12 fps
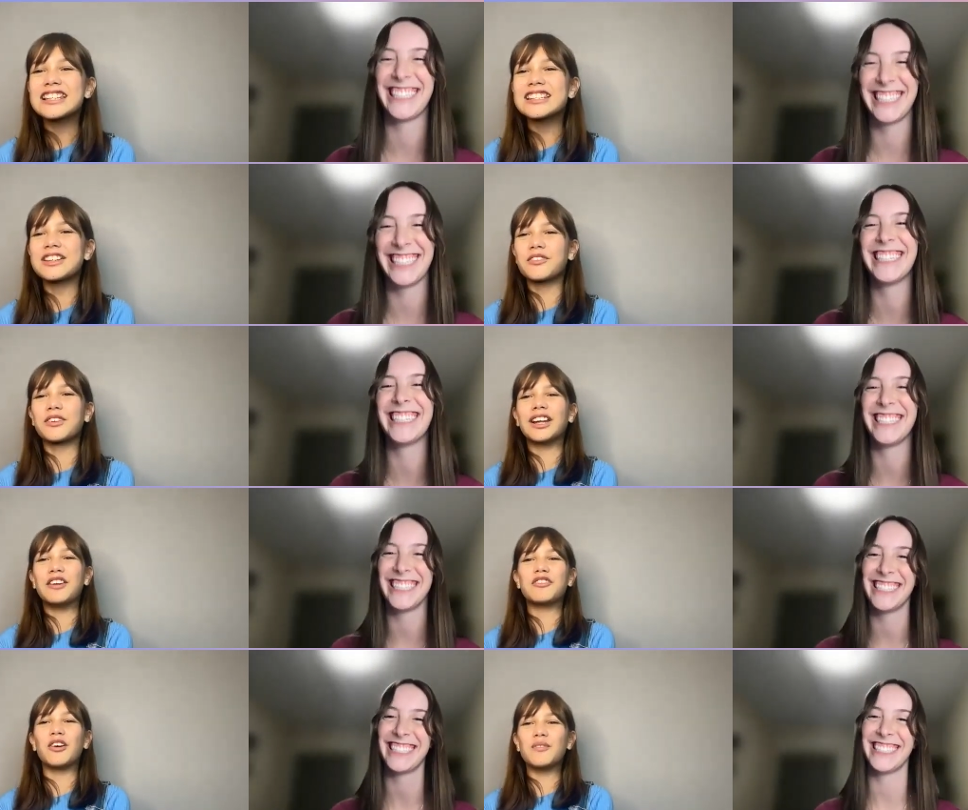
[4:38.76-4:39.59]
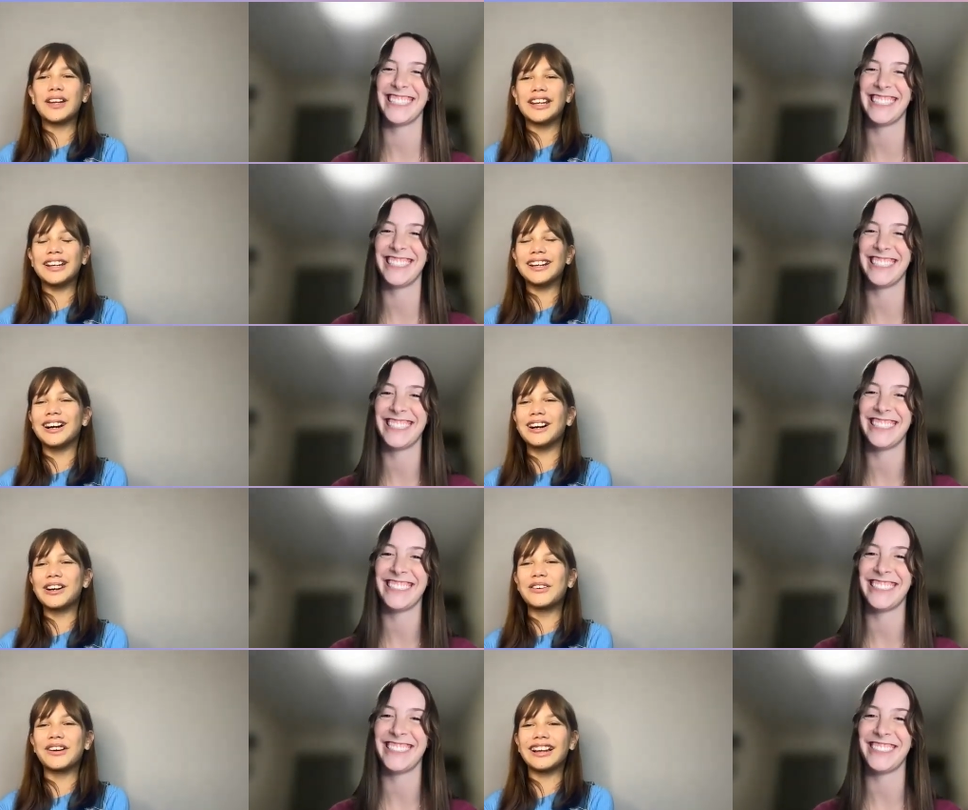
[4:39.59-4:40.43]
Speaker 1: Didn't really film any uh,
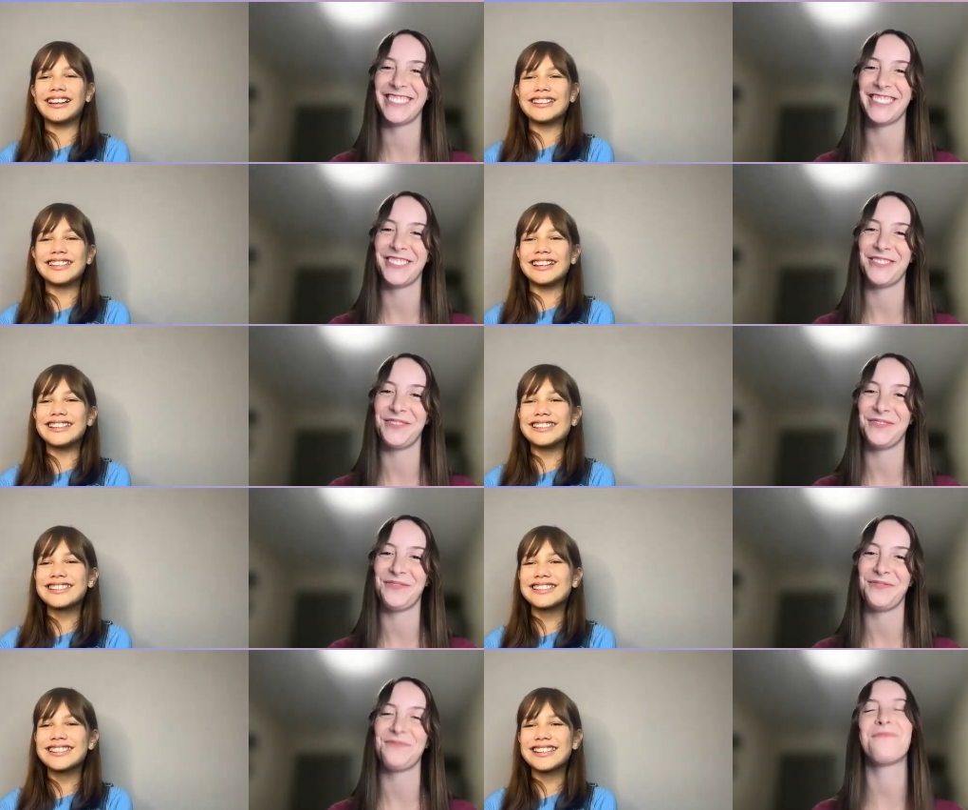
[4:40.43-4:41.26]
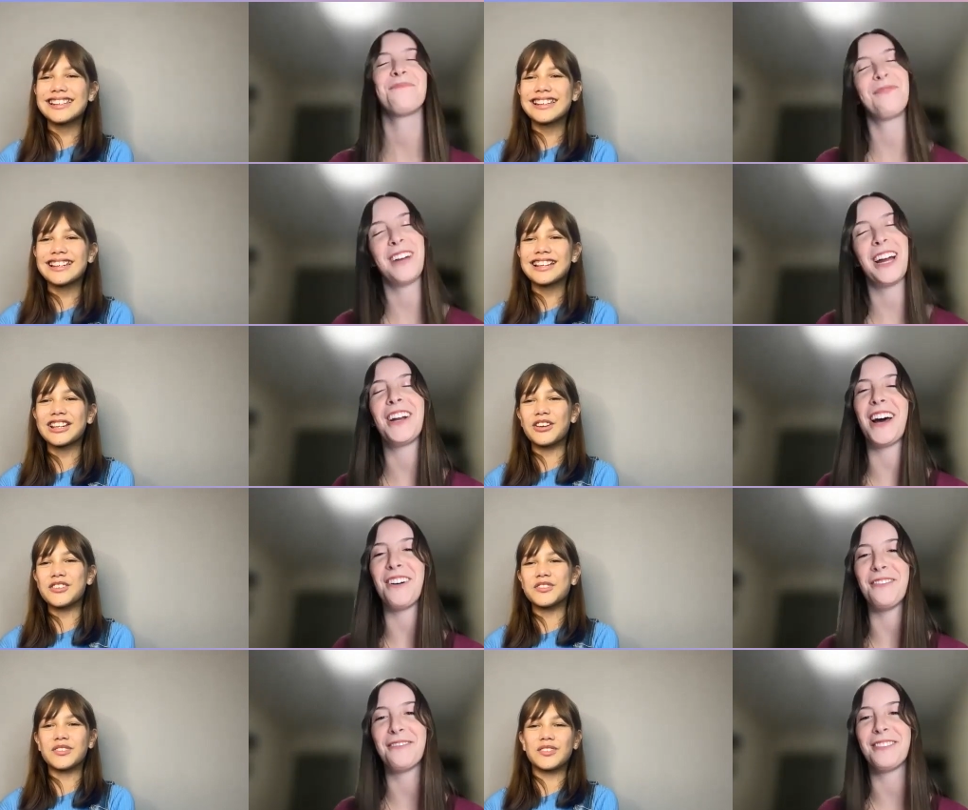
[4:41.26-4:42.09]
Cruella scenes. Fair
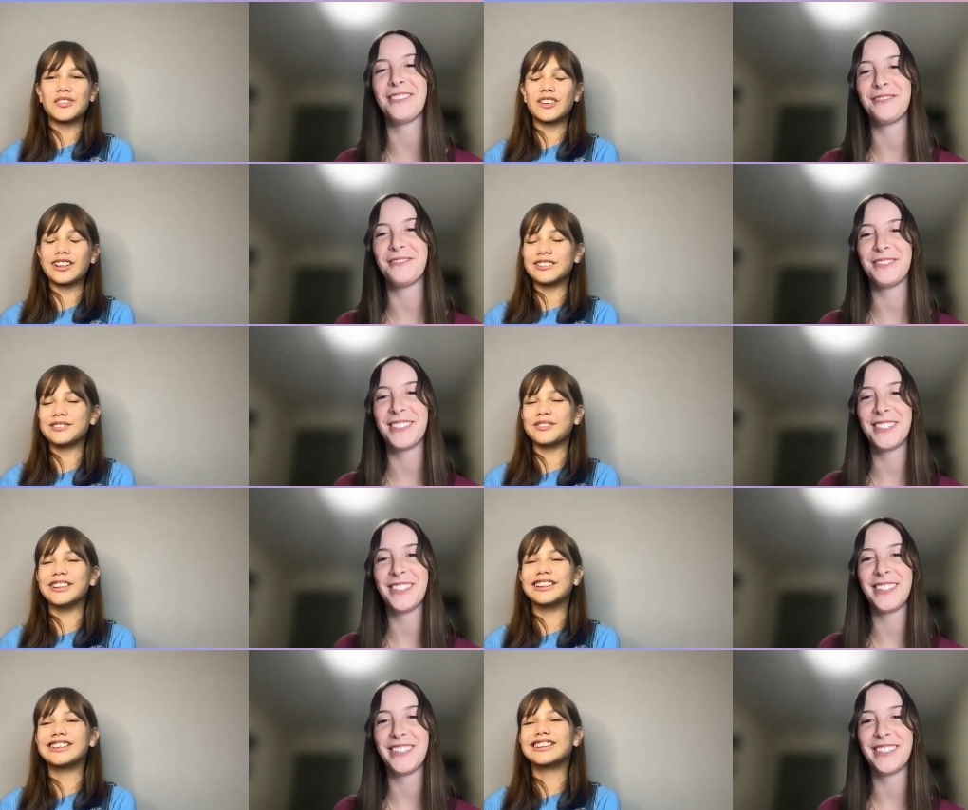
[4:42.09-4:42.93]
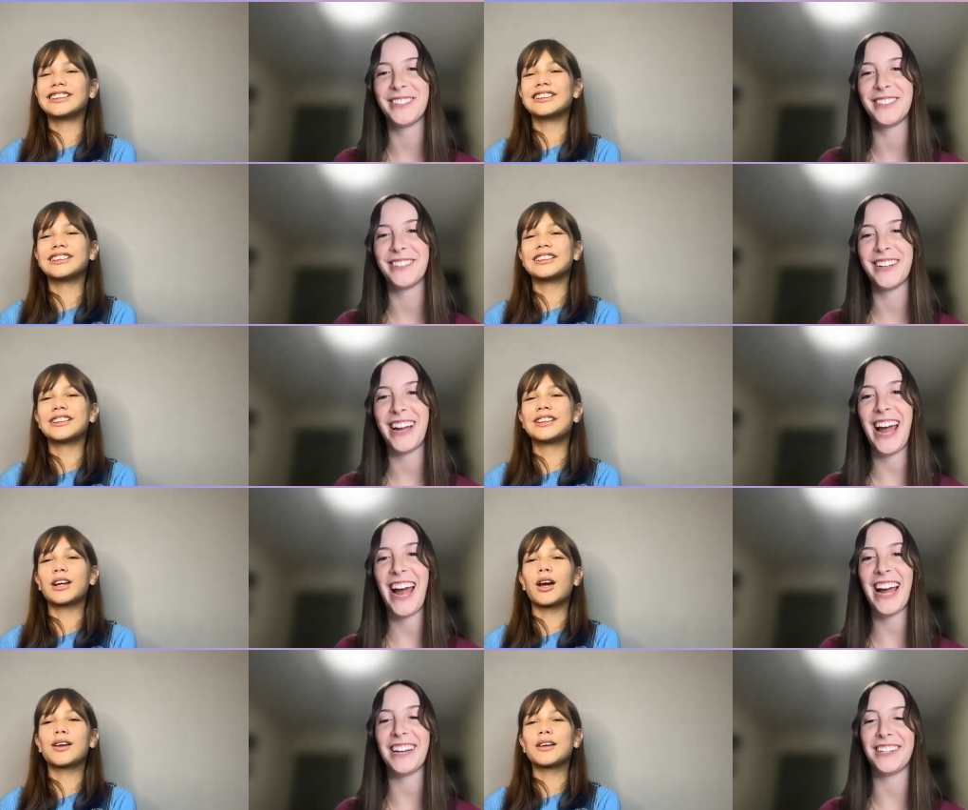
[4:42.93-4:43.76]
enough.
Speaker 2: Know,
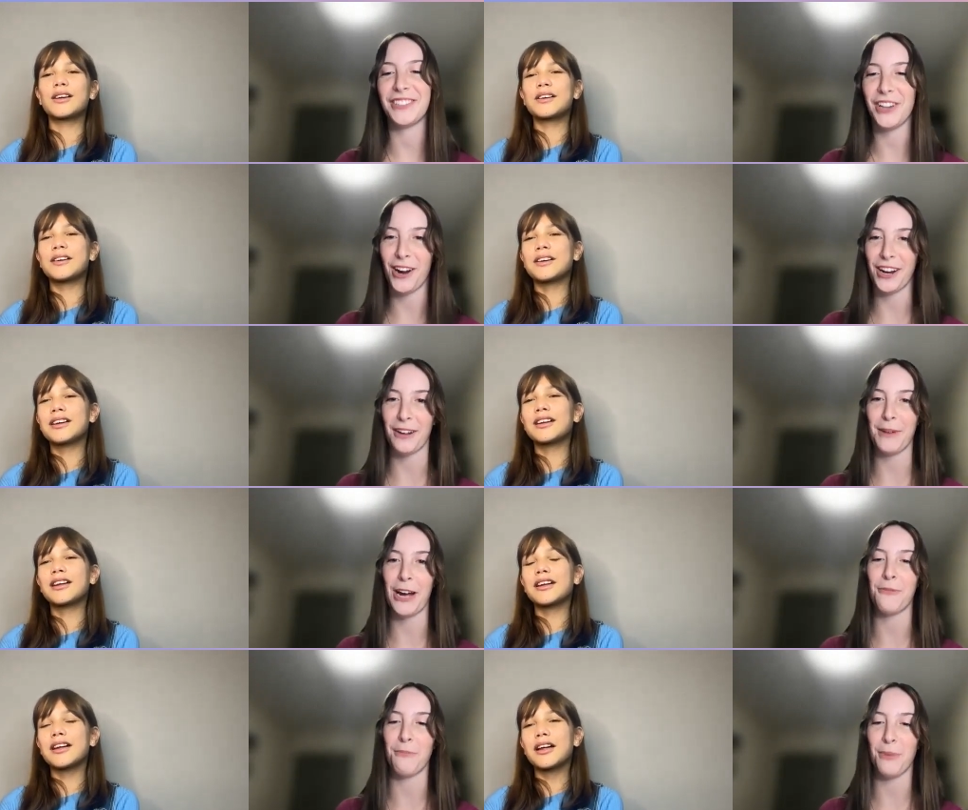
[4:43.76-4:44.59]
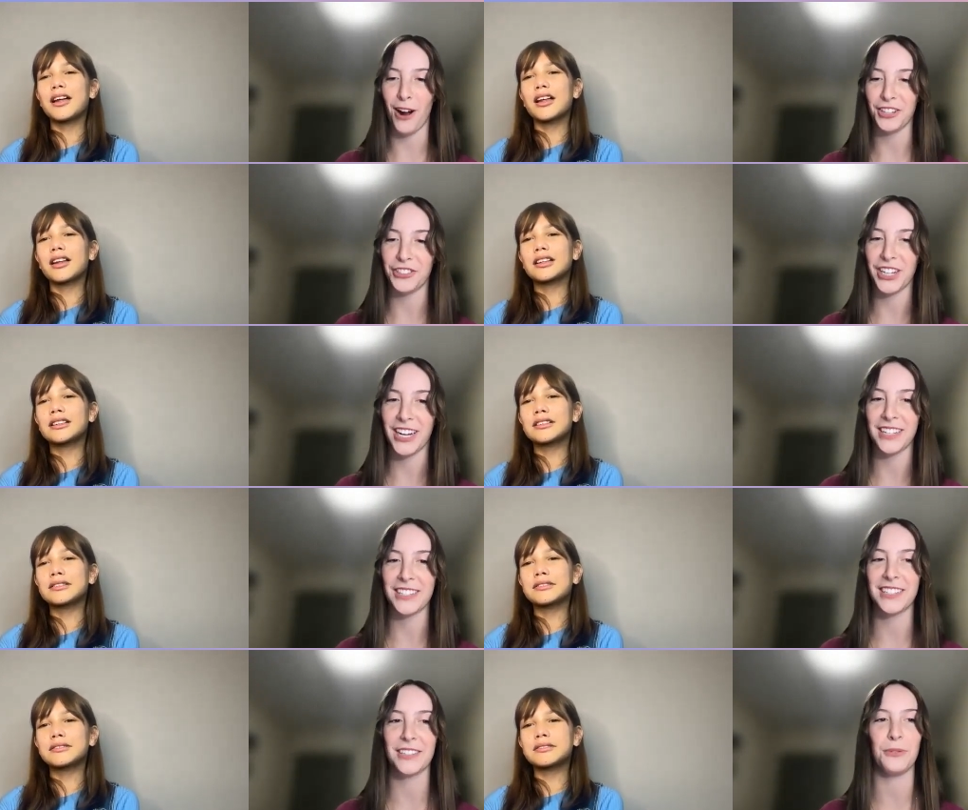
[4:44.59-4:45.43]
and talking about
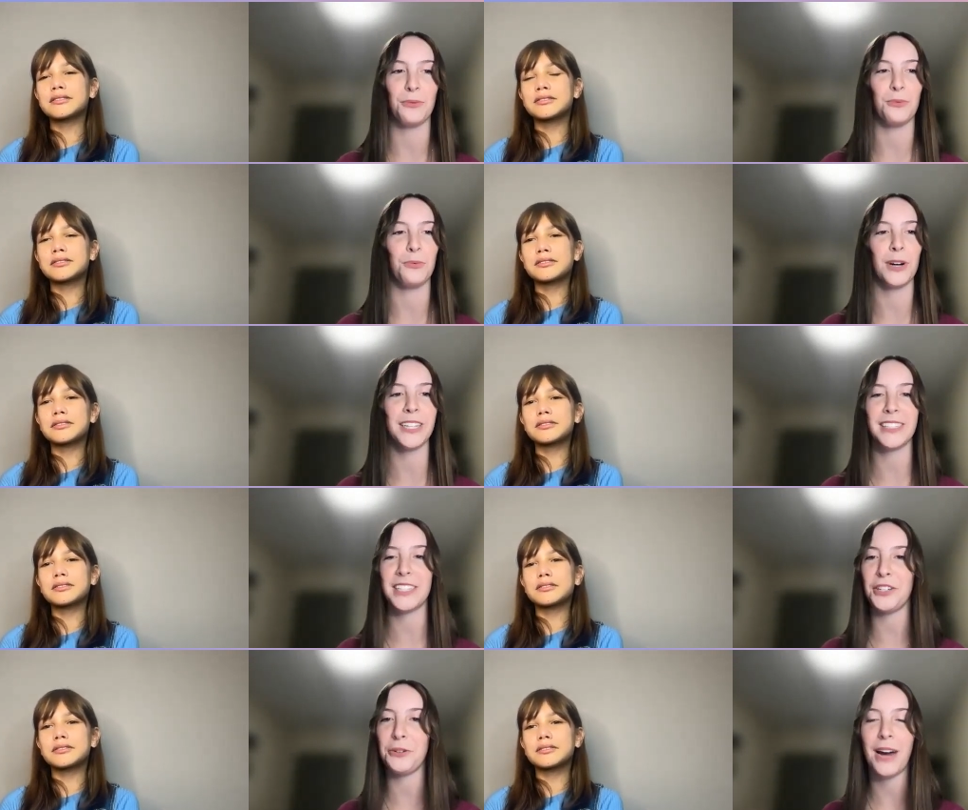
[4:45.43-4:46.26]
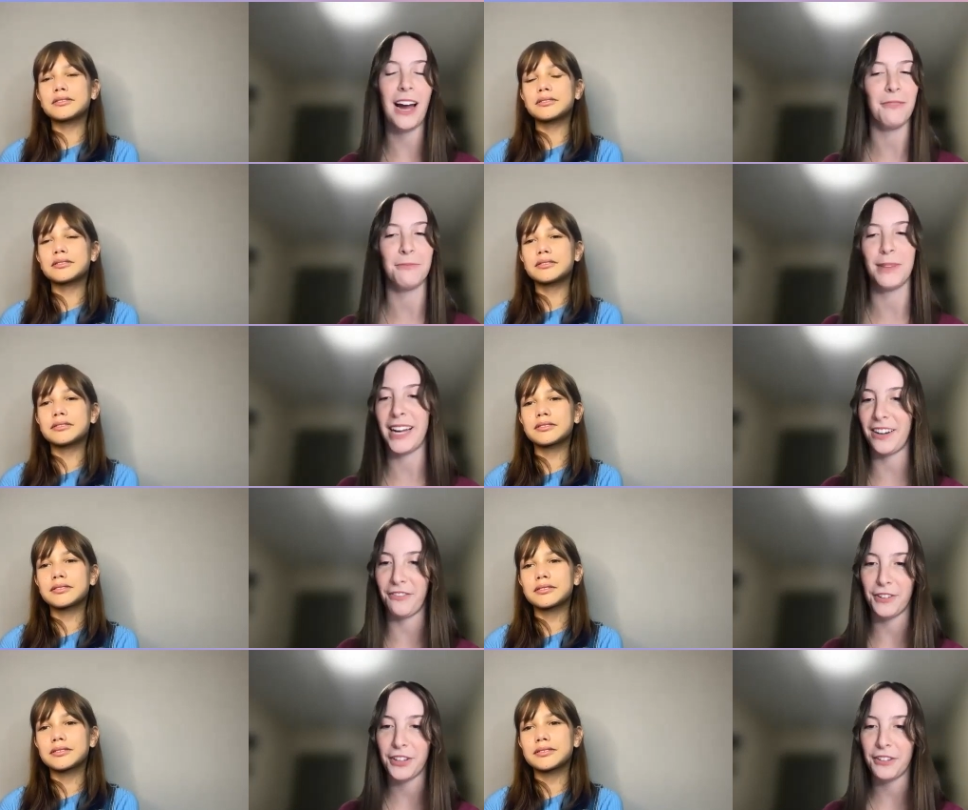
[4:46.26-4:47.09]
projects, what do you have
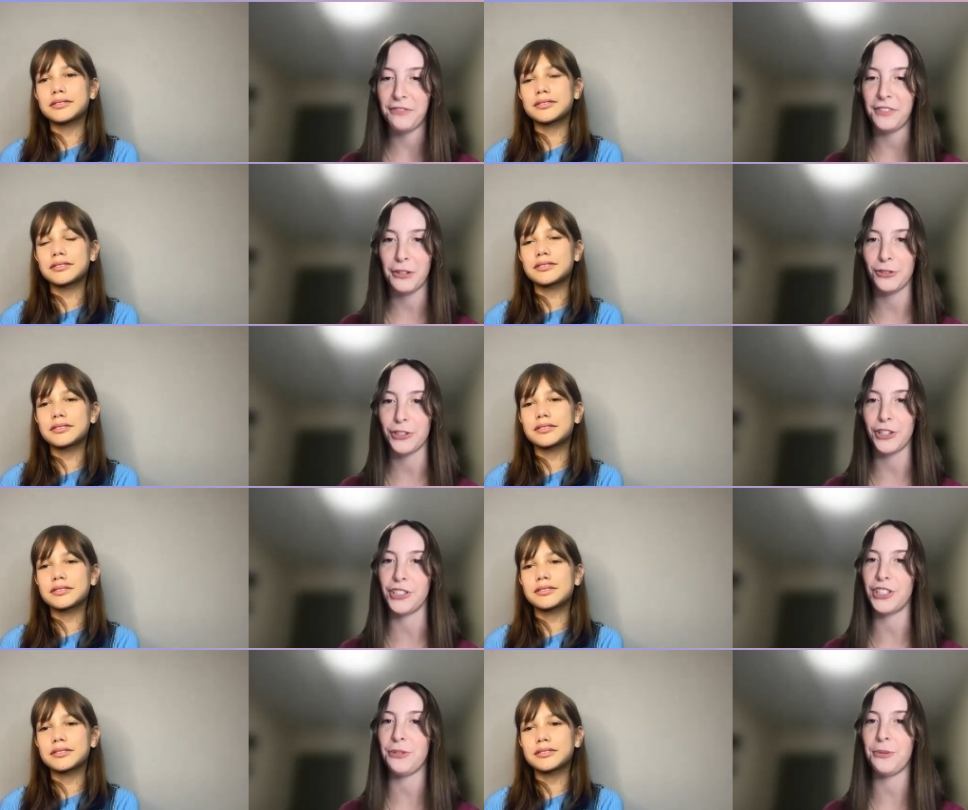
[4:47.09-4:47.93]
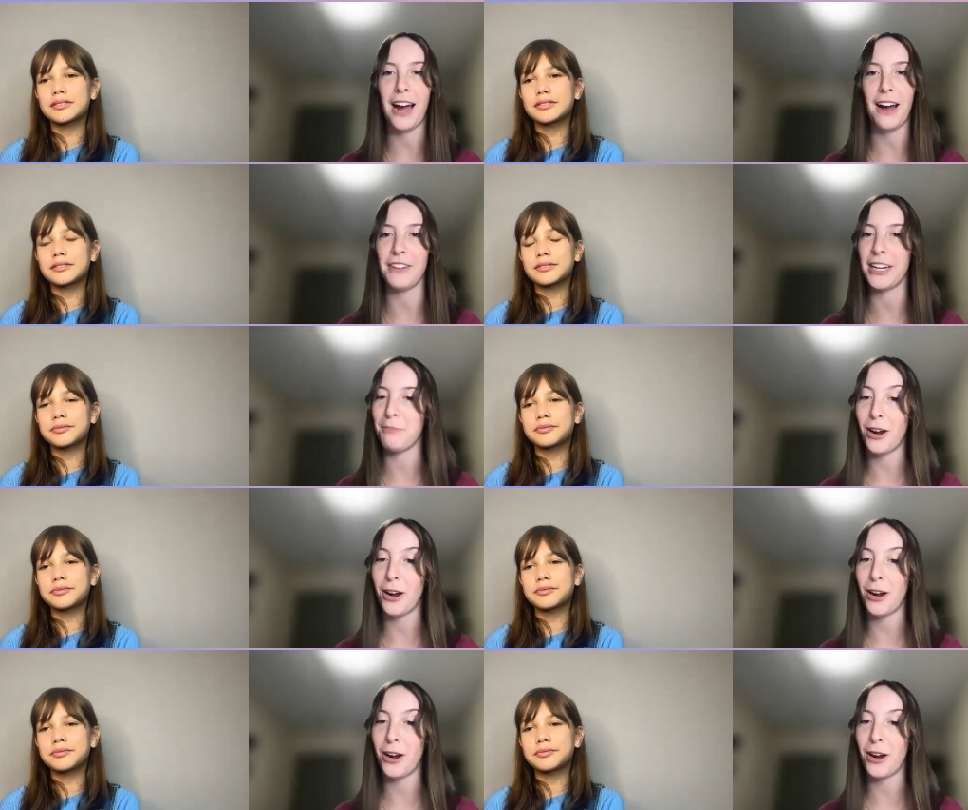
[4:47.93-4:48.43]
planned for the future? Do you have any